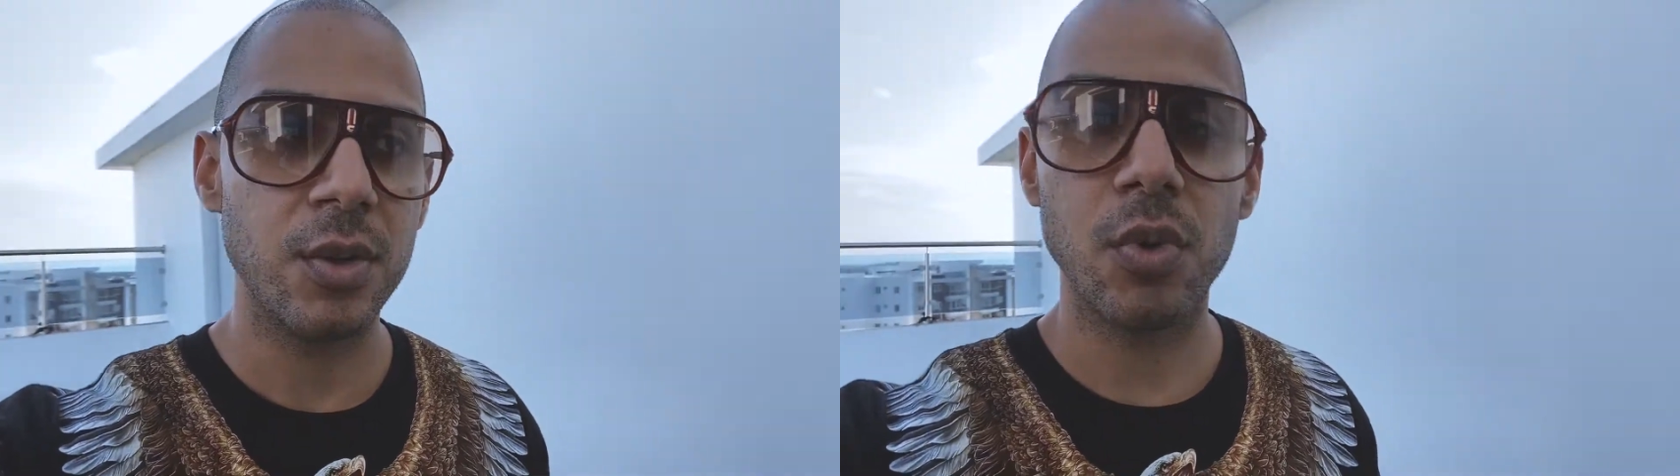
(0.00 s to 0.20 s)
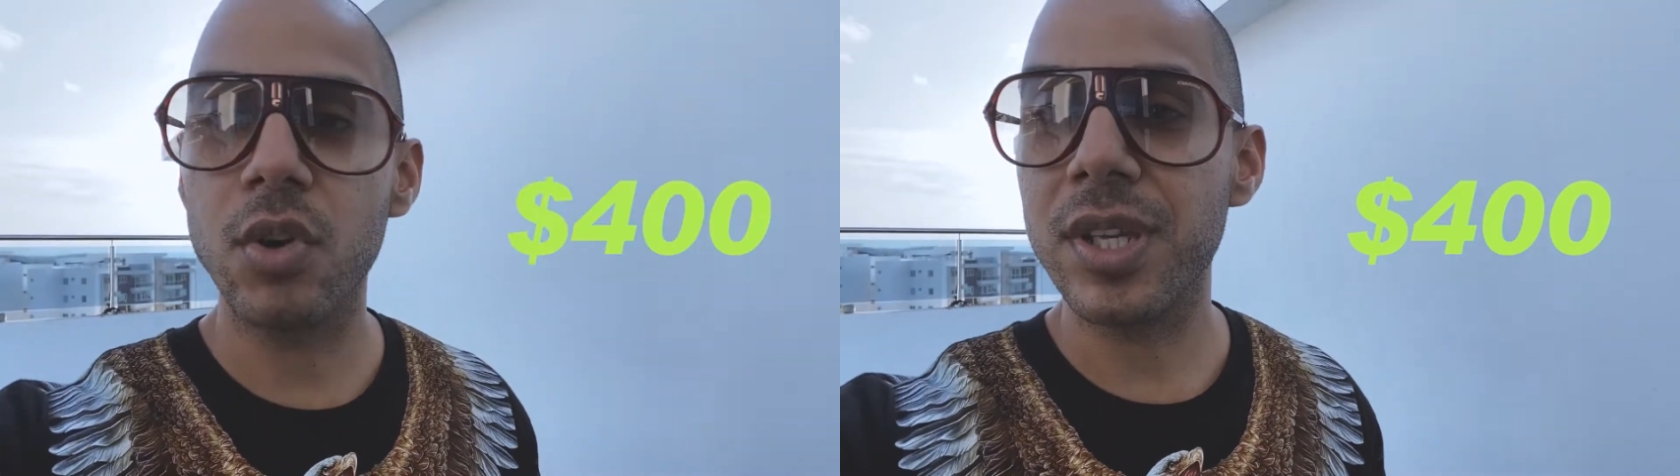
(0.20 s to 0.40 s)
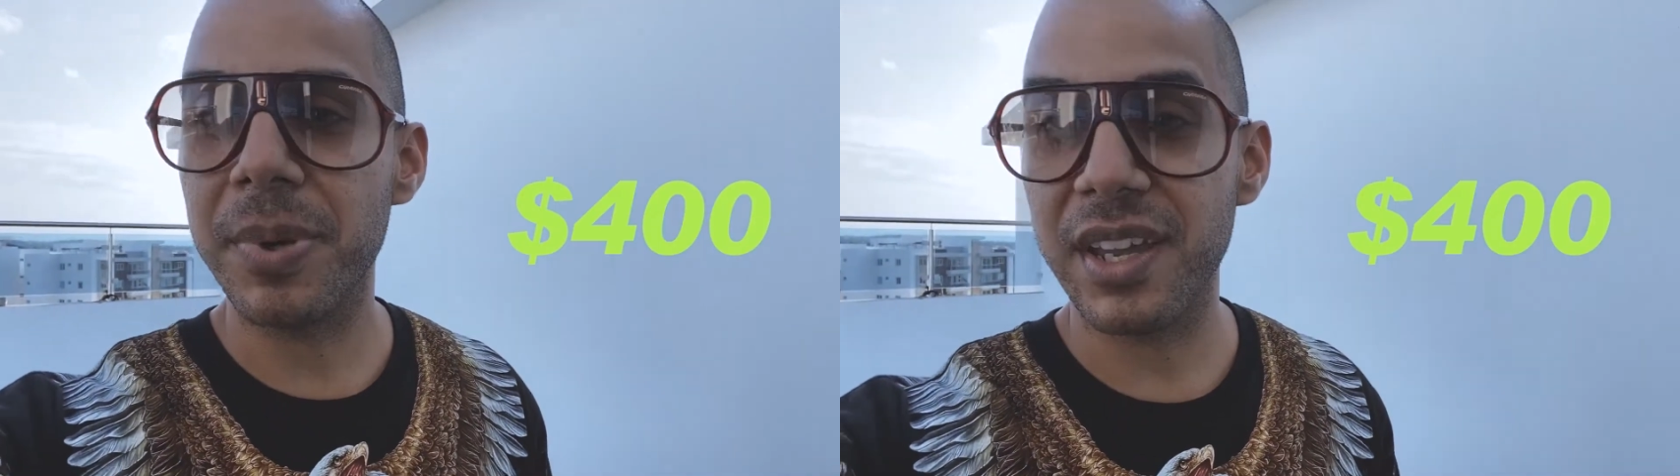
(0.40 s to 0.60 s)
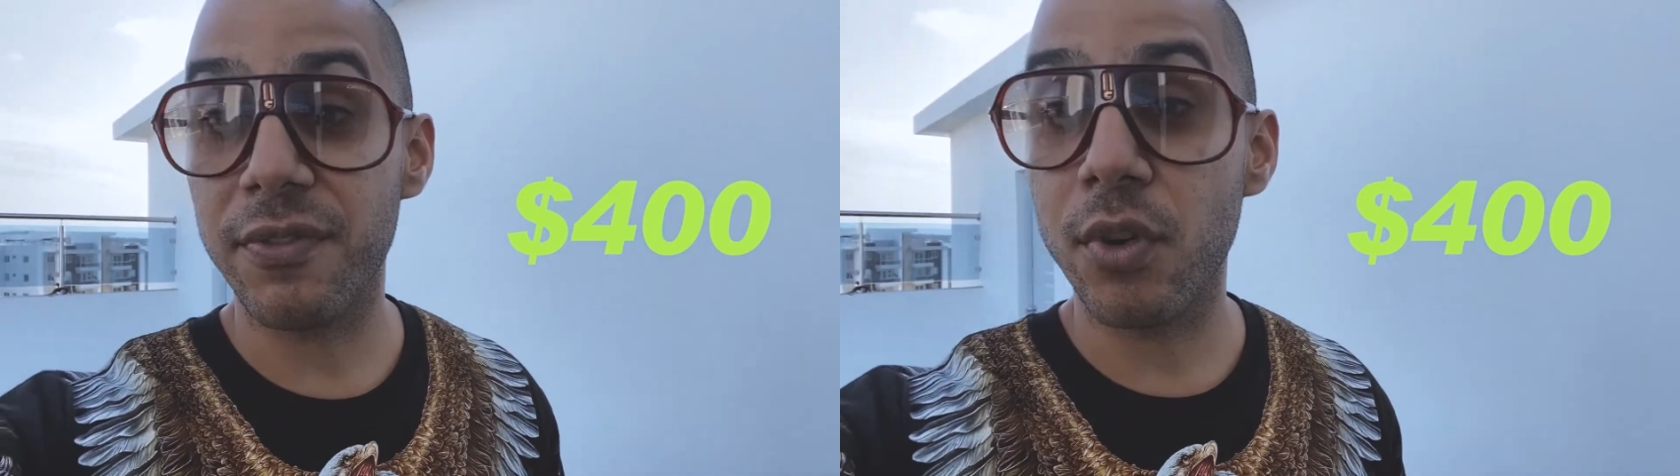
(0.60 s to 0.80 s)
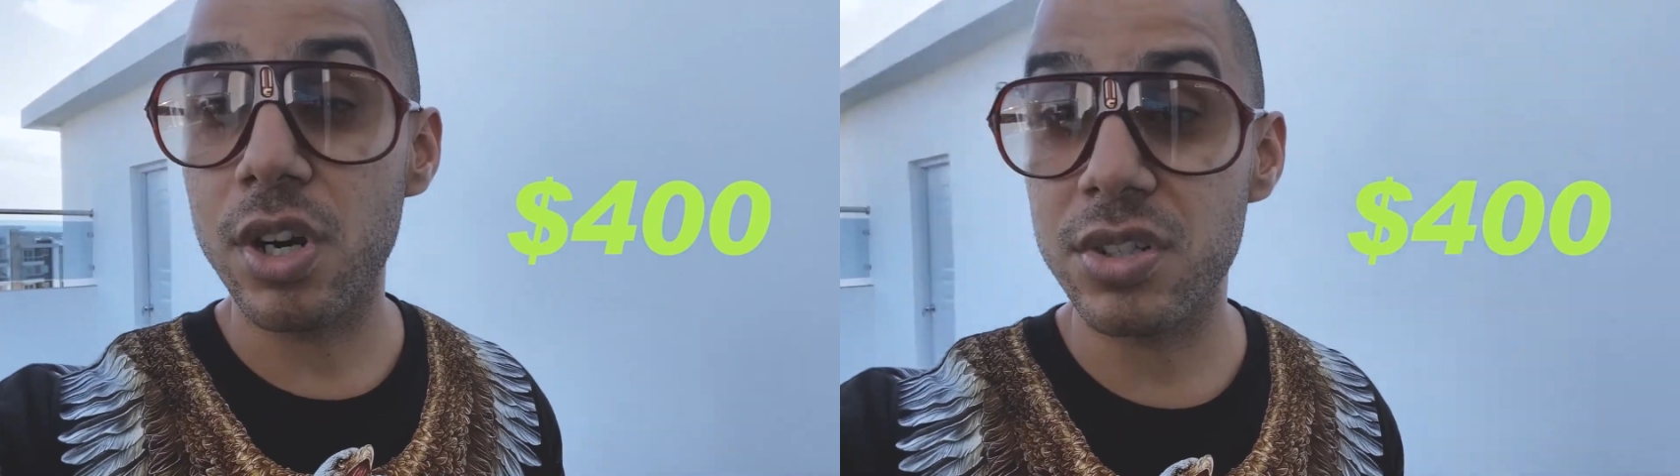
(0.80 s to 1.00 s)
we're only paying
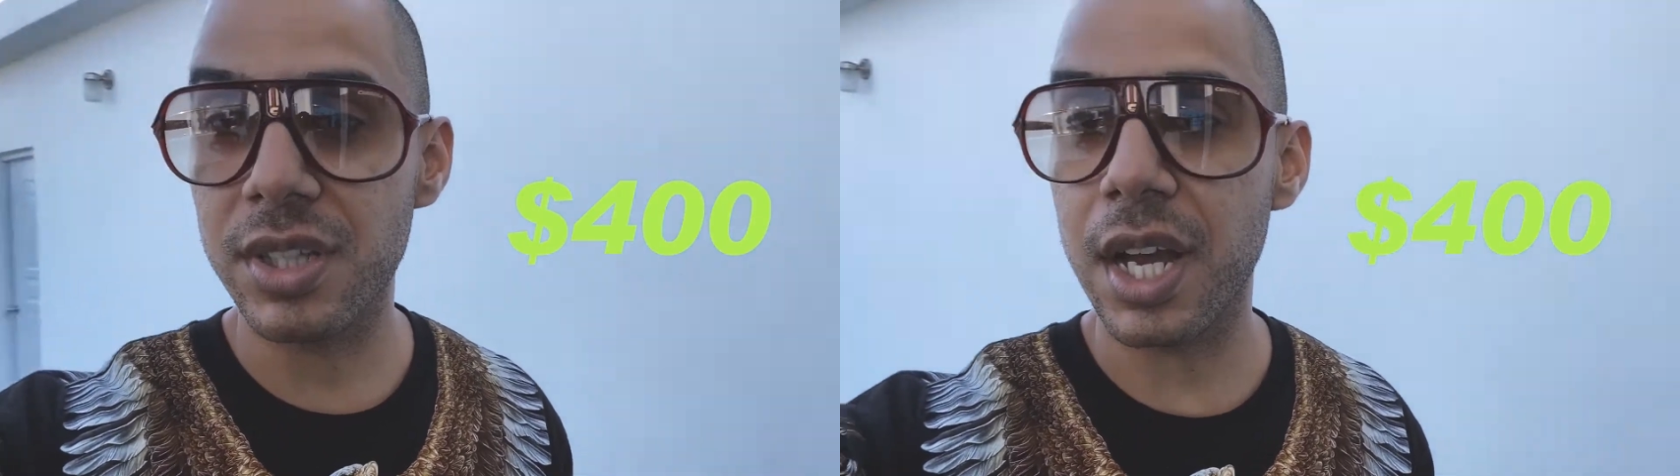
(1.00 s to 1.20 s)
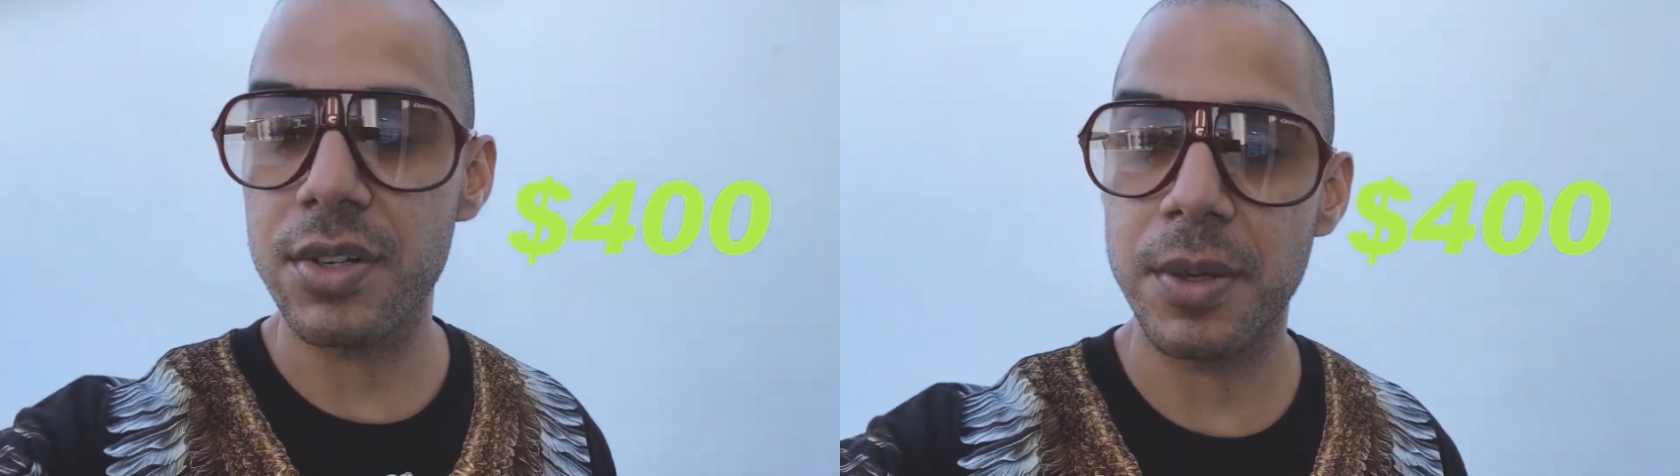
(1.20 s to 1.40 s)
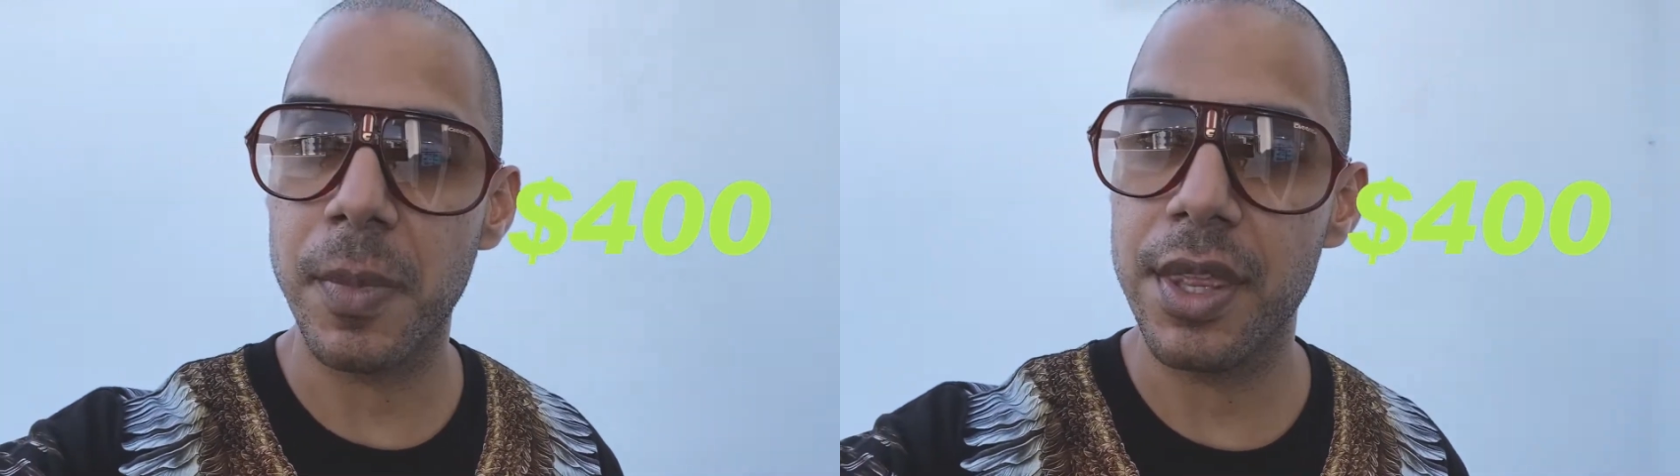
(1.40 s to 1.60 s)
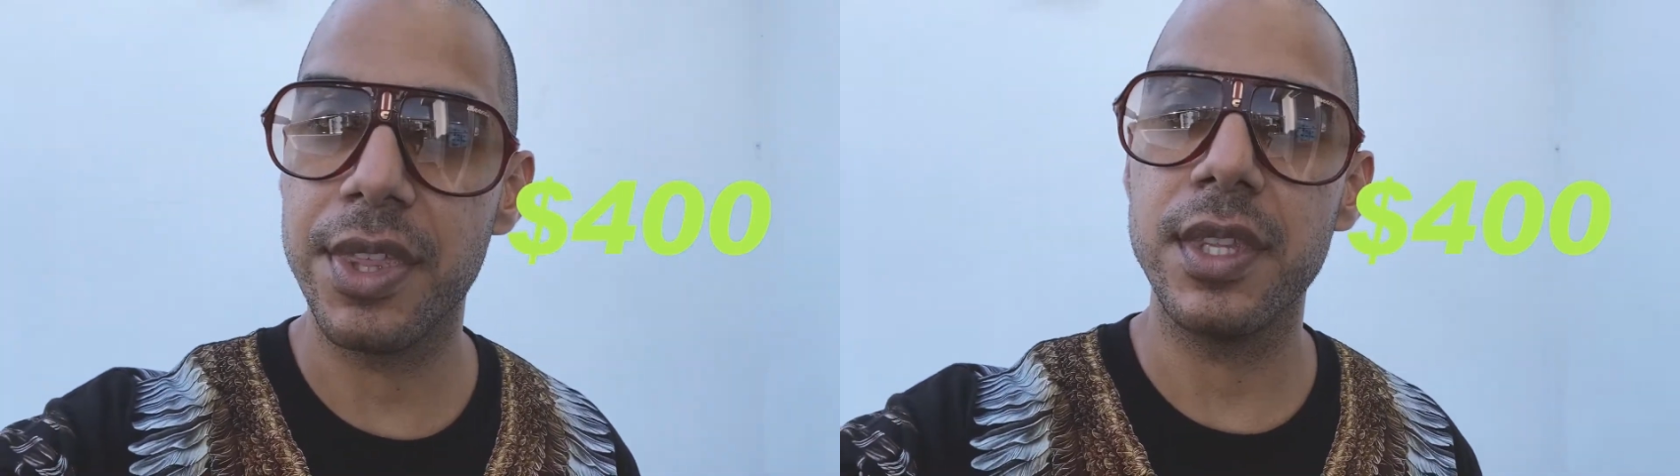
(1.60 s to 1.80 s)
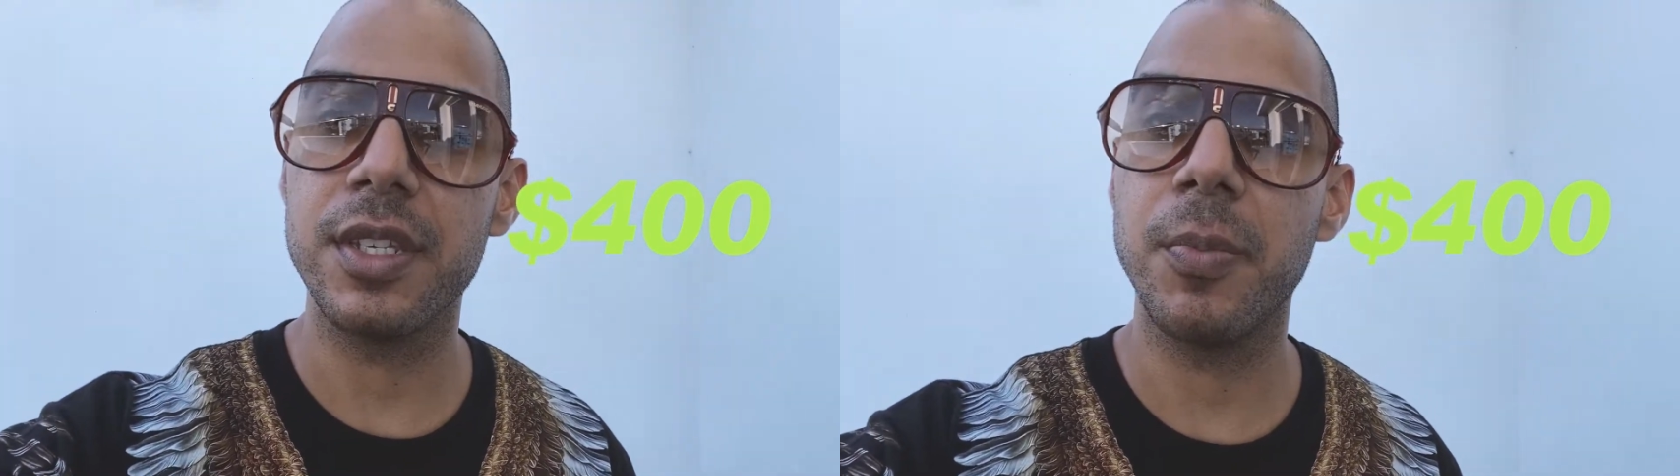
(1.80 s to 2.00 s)
$400 a month
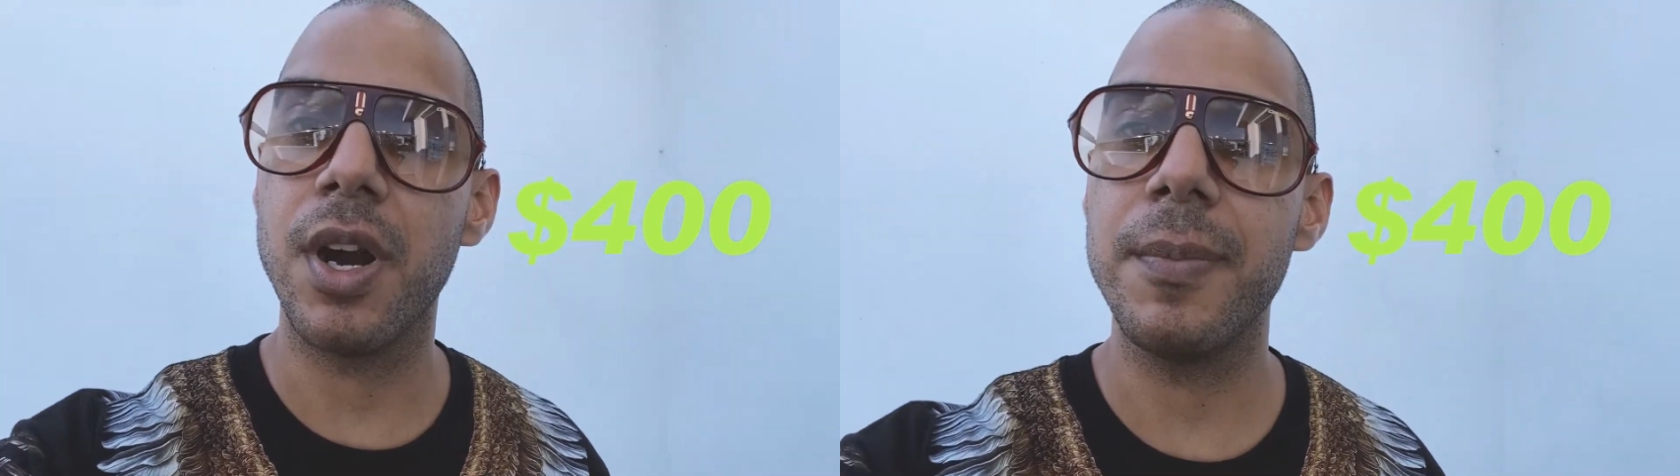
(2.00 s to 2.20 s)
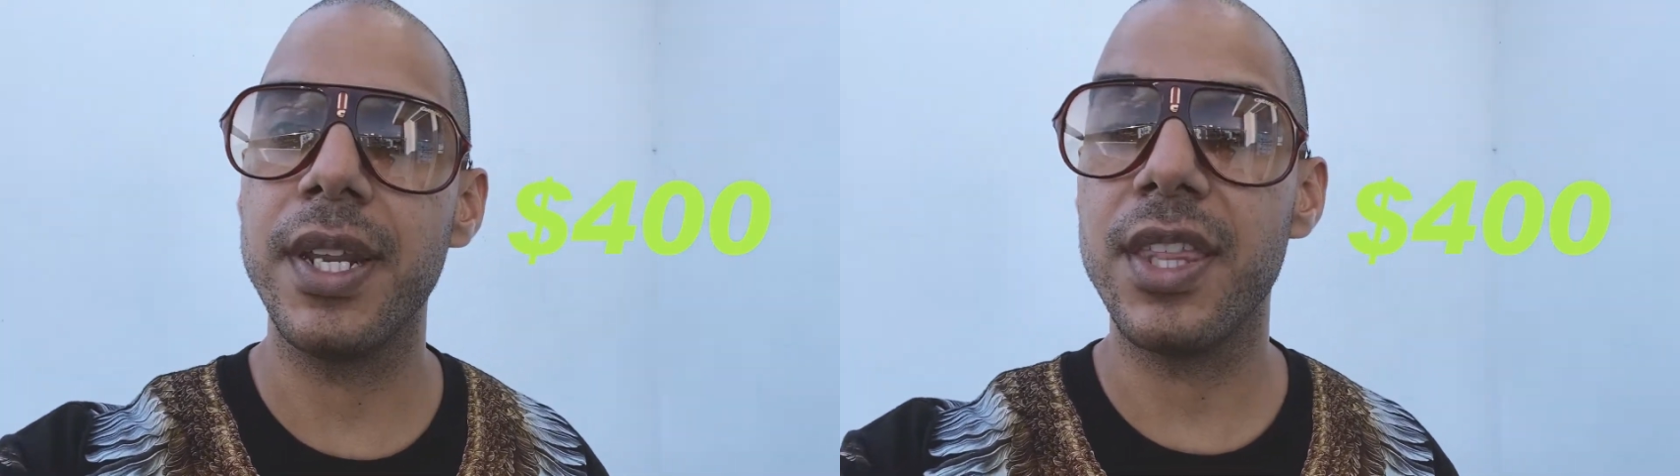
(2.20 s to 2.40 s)
in this apartment.